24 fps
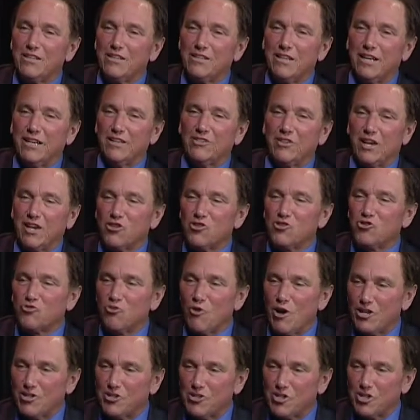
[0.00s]
things like
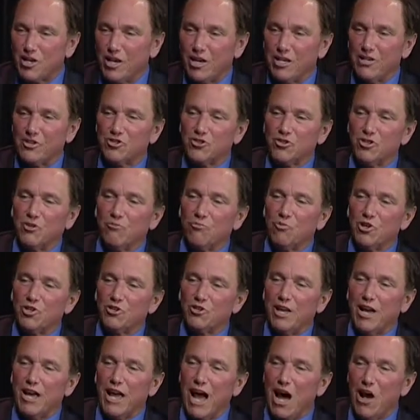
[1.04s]
stress tests and what
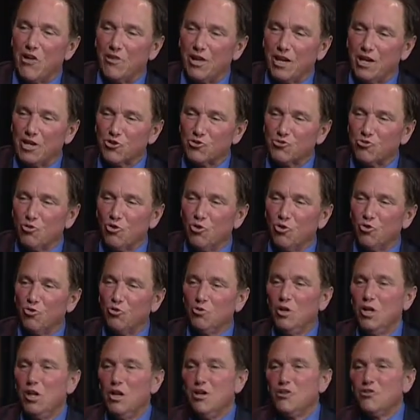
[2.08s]
they how they
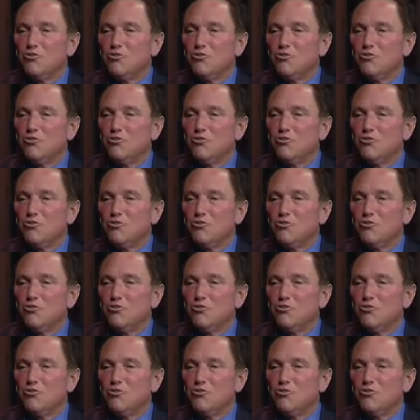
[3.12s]
control